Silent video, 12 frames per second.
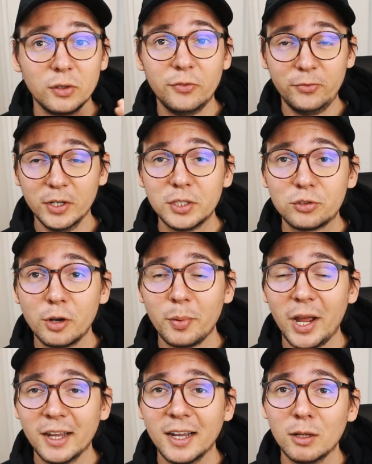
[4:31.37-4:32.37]
So the first trip
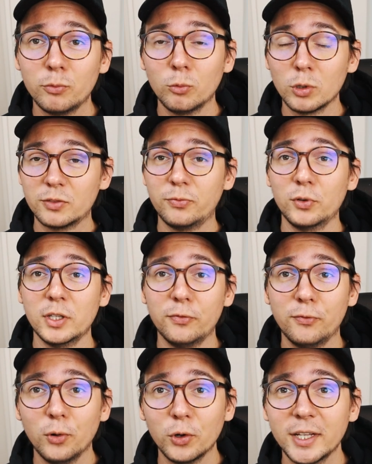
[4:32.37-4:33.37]
I got was for the
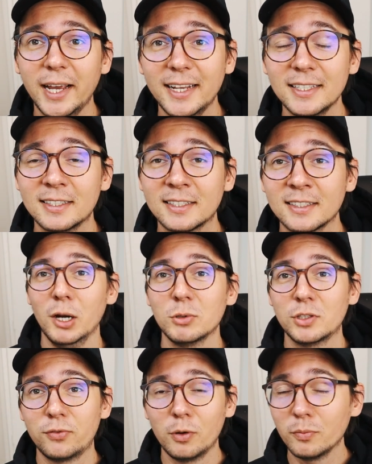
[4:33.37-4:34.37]
four days. It
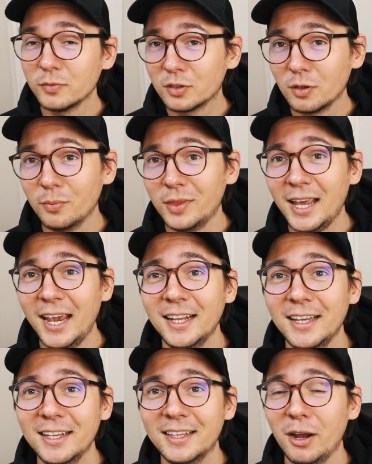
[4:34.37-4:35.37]
was from some
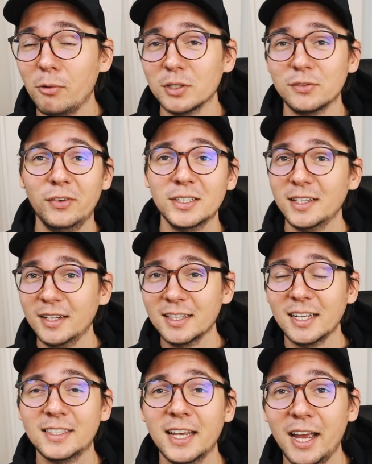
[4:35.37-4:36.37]
lady that was visiting
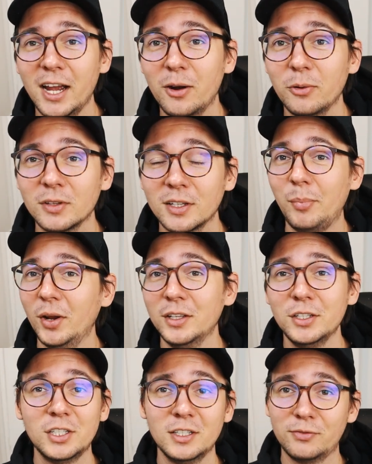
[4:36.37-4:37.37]
the town.
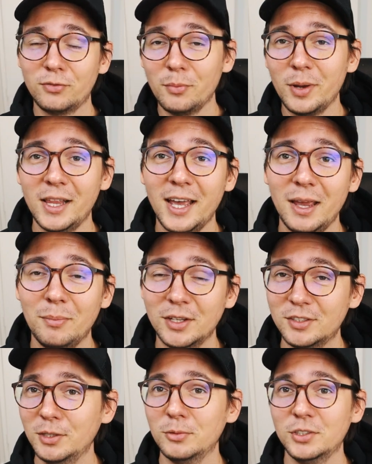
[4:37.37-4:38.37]
Apparently she's from L A,
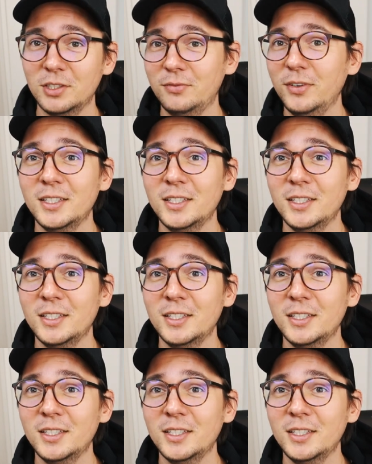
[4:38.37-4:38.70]
but she was just